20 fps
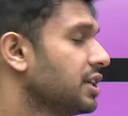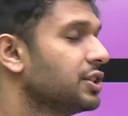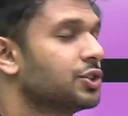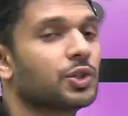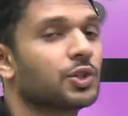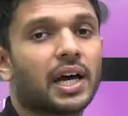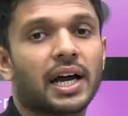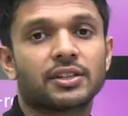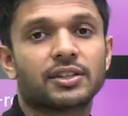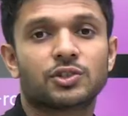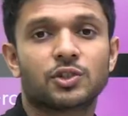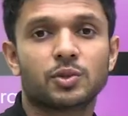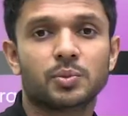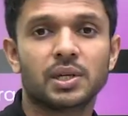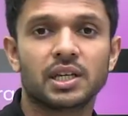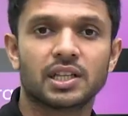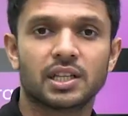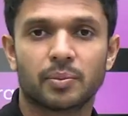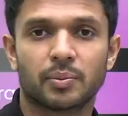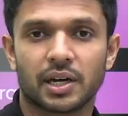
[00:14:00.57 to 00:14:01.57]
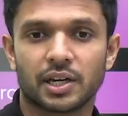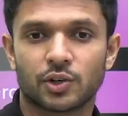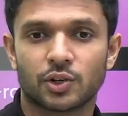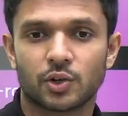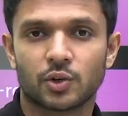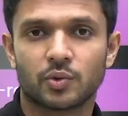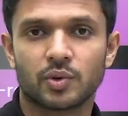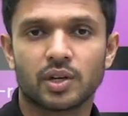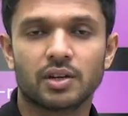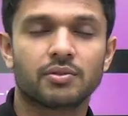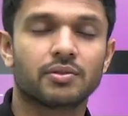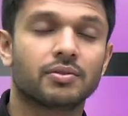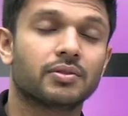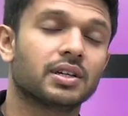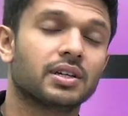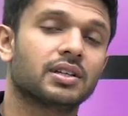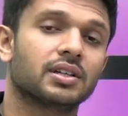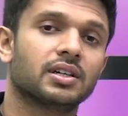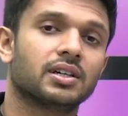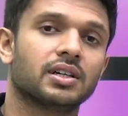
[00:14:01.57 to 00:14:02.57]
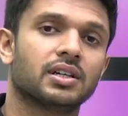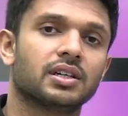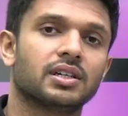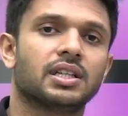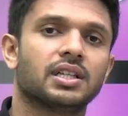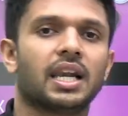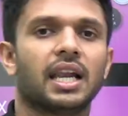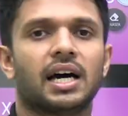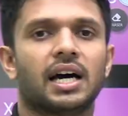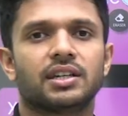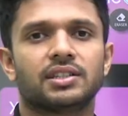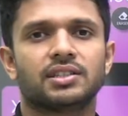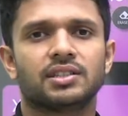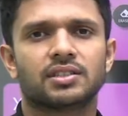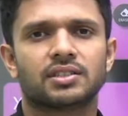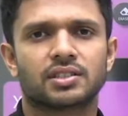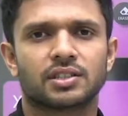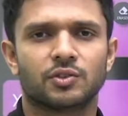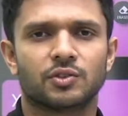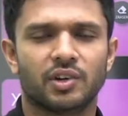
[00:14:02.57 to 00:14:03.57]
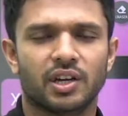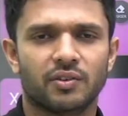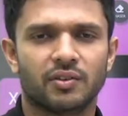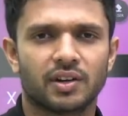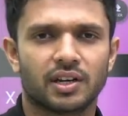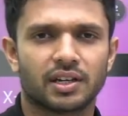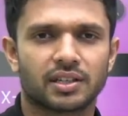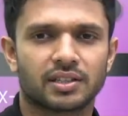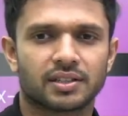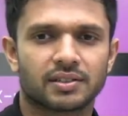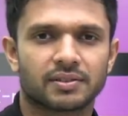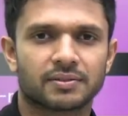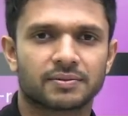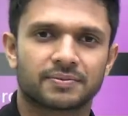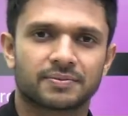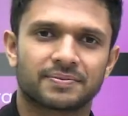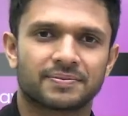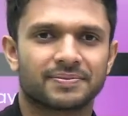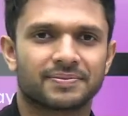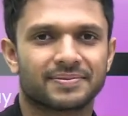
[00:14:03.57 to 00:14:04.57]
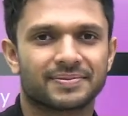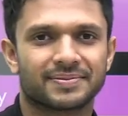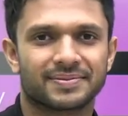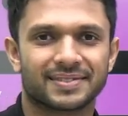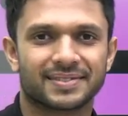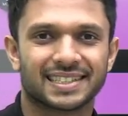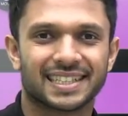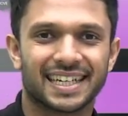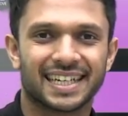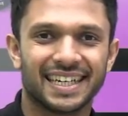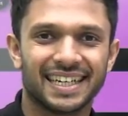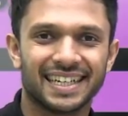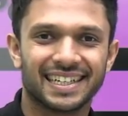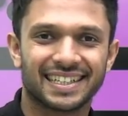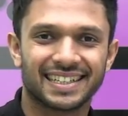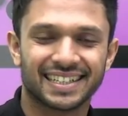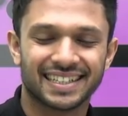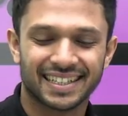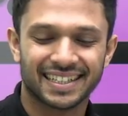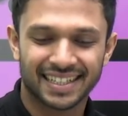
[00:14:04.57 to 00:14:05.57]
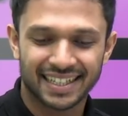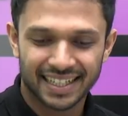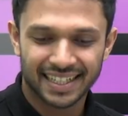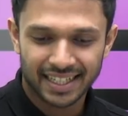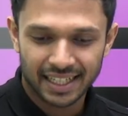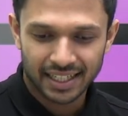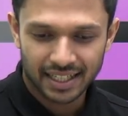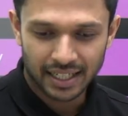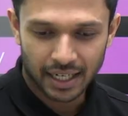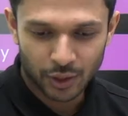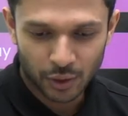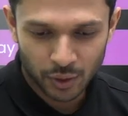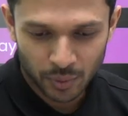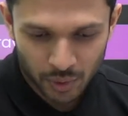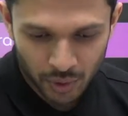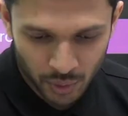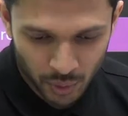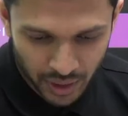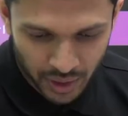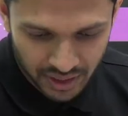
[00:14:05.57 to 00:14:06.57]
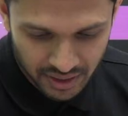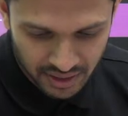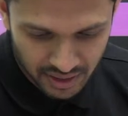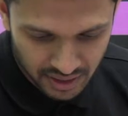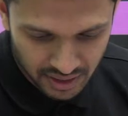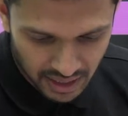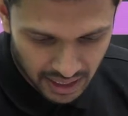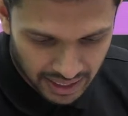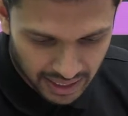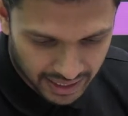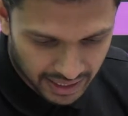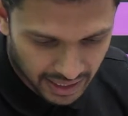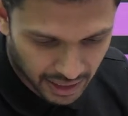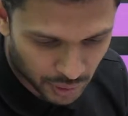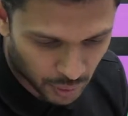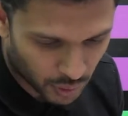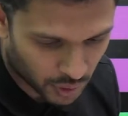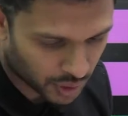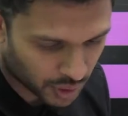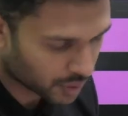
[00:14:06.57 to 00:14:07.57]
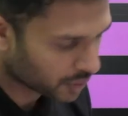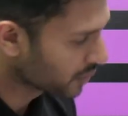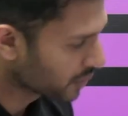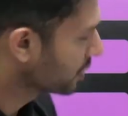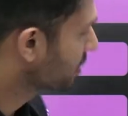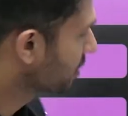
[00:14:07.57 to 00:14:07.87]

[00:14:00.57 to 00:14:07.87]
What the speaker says: it should have to be the microwave with the largest wavelength. Clear? No question, like I told you,